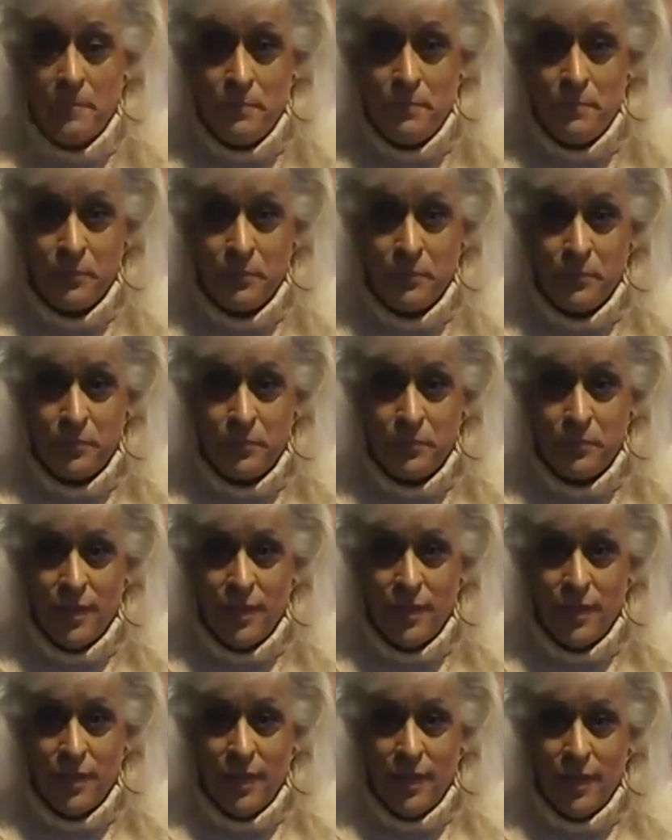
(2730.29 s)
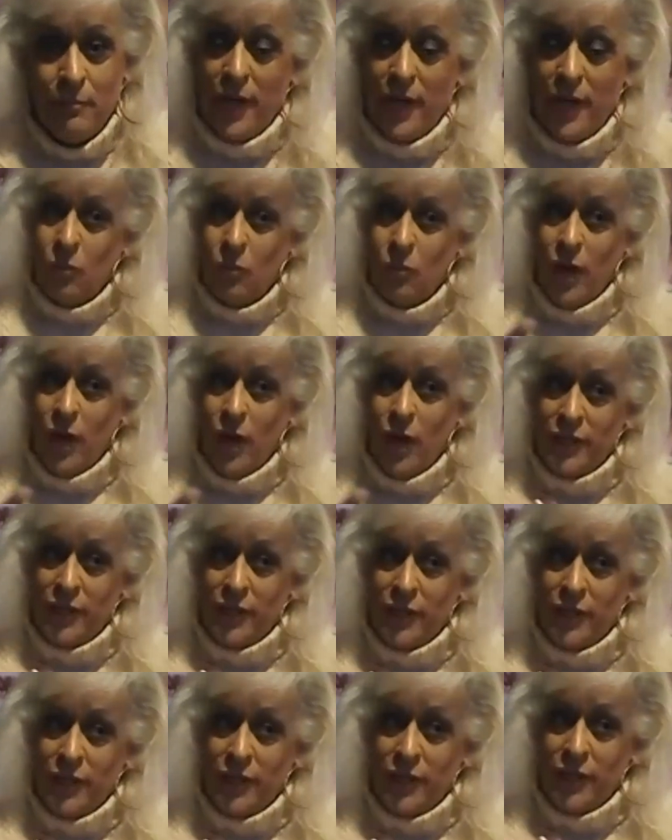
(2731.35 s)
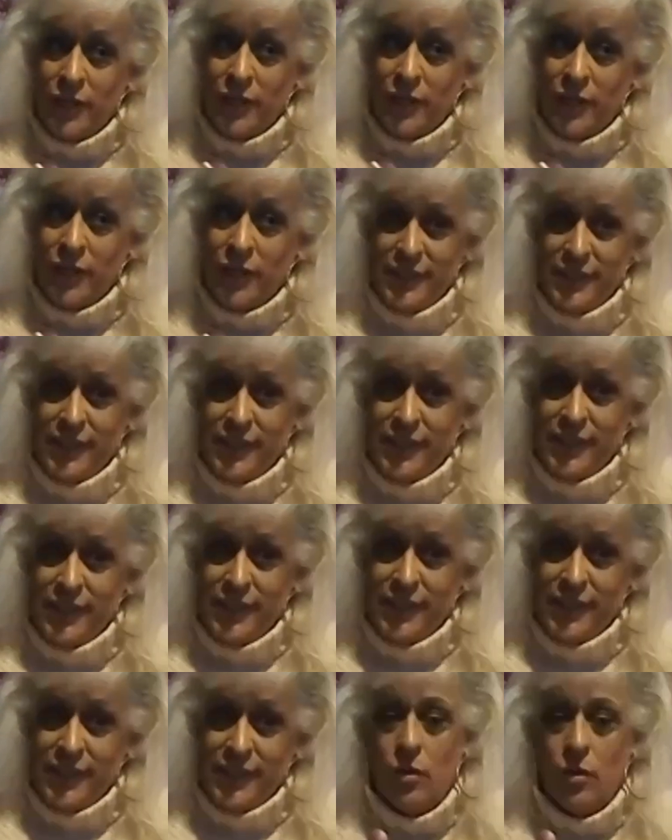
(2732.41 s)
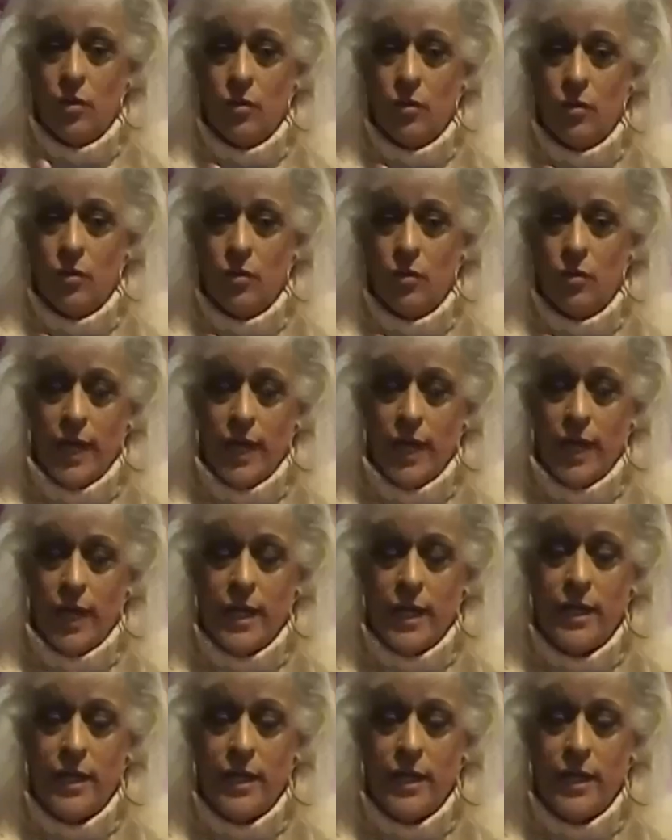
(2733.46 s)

But while she's yelling at her in her own way,